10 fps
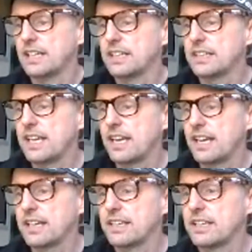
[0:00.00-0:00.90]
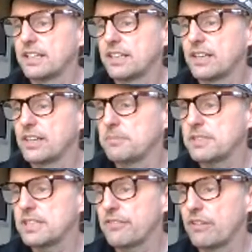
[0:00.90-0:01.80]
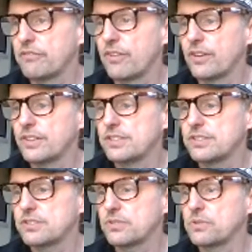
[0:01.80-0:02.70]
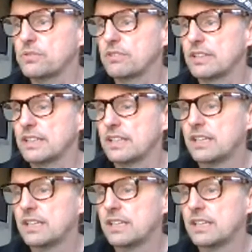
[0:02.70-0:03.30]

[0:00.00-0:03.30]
me see if I can find this story.